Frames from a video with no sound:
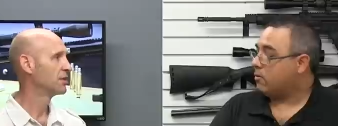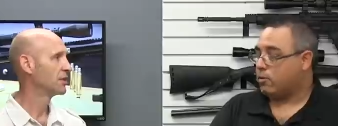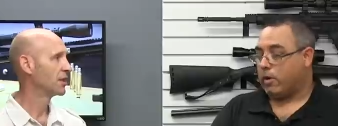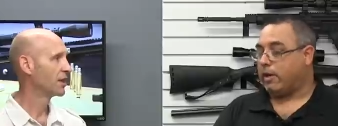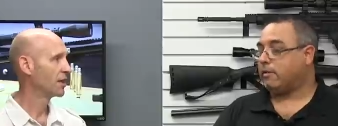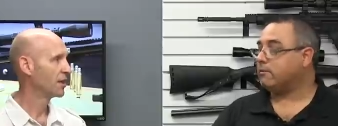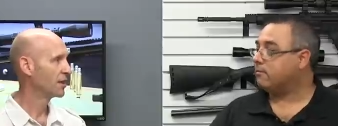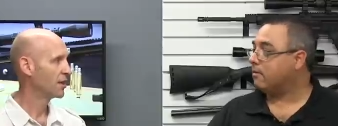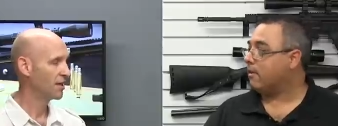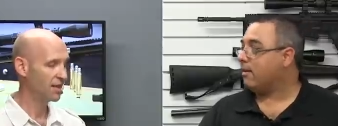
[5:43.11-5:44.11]
Speaker 1: Sweet.
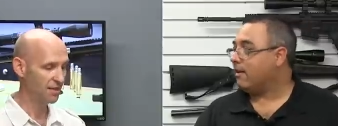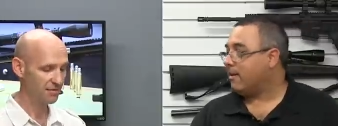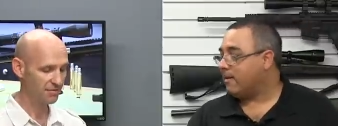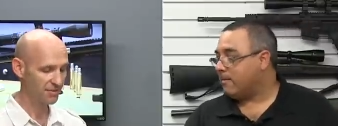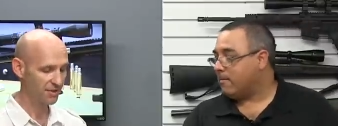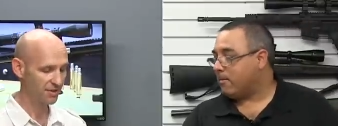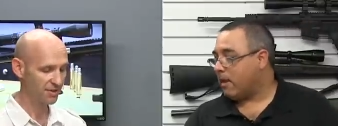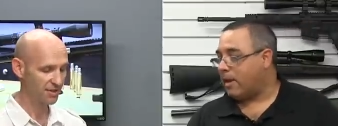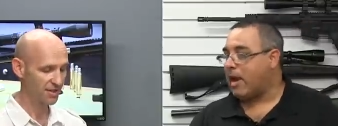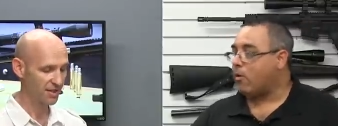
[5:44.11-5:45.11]
Uh,
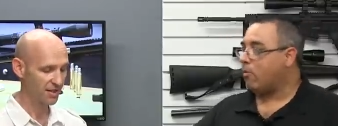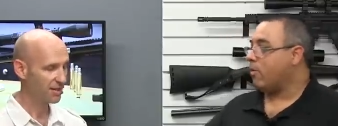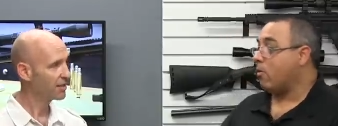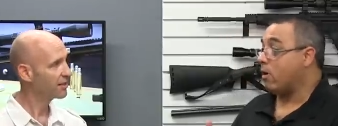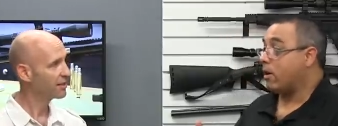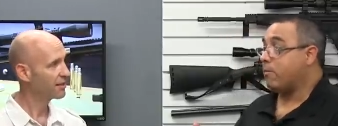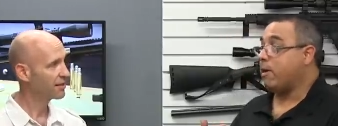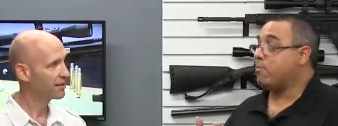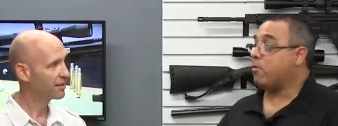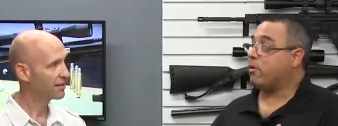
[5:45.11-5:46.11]
Speaker 2: and now, now, where can
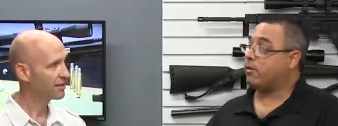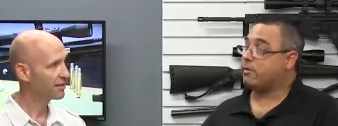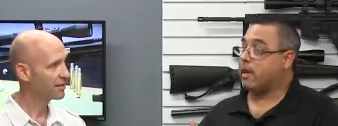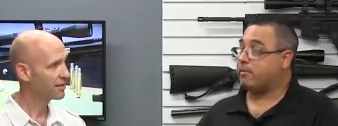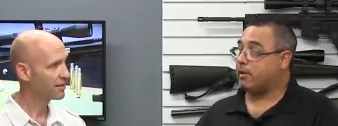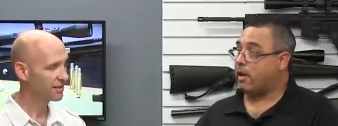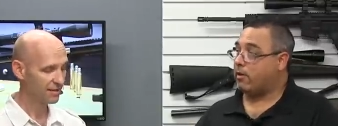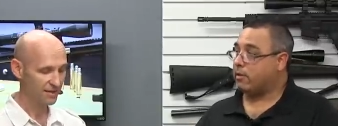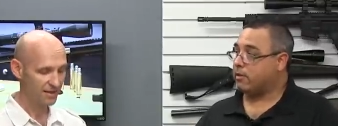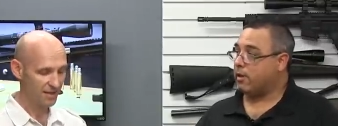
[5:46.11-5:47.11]
people stay up to date
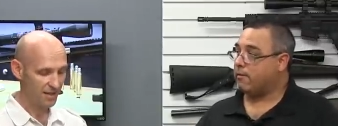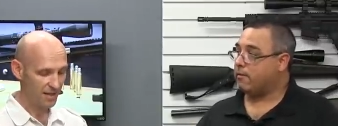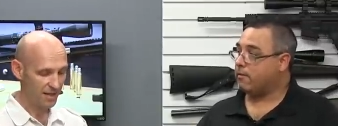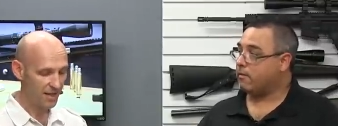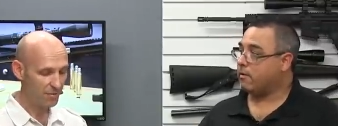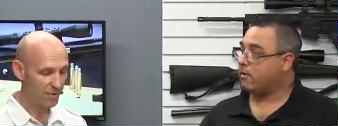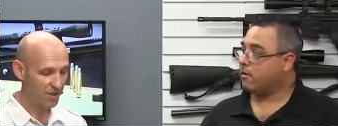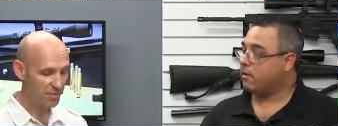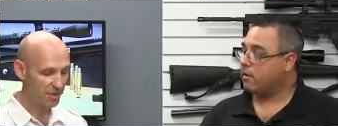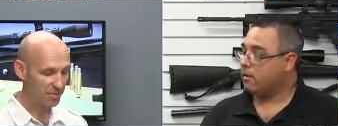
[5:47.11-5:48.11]
on this stuff?
Speaker 1: Yeah, we
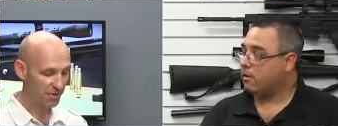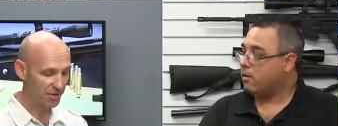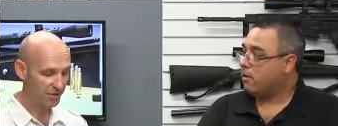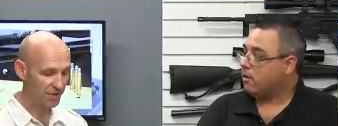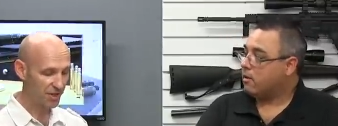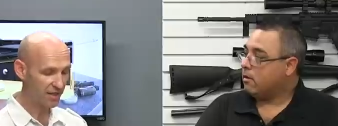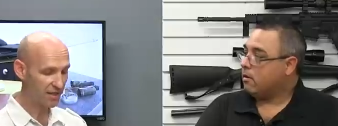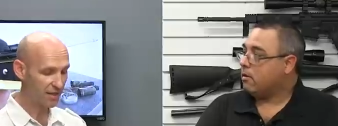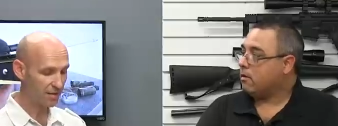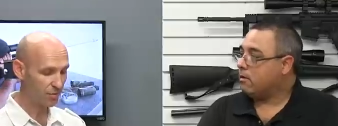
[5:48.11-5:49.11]
would ask people to check out
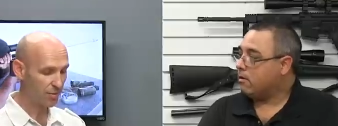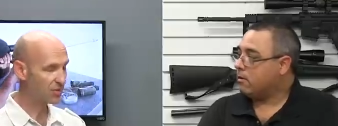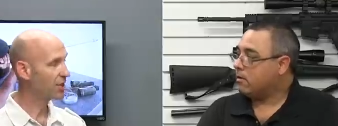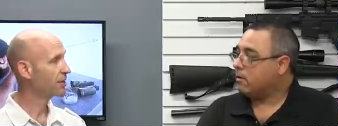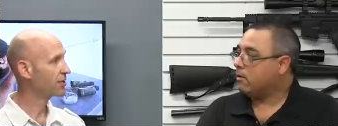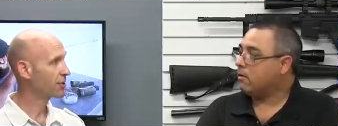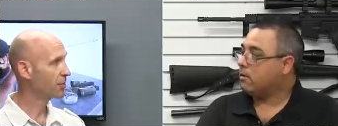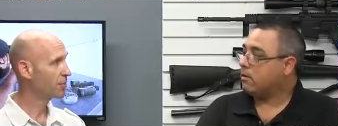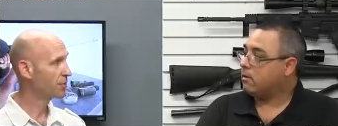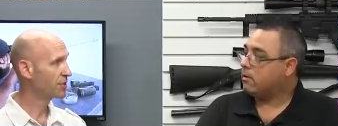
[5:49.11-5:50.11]
our website and
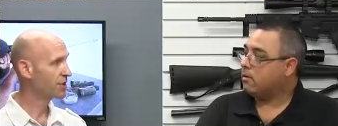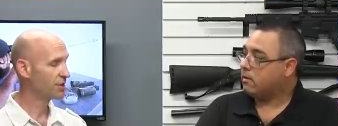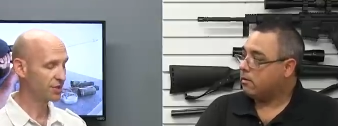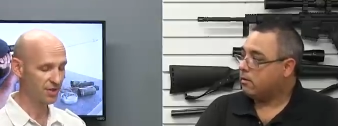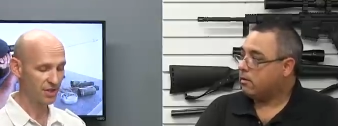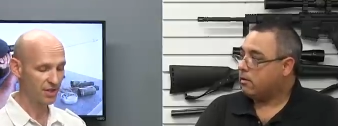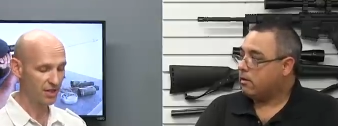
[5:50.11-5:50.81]
shop, which is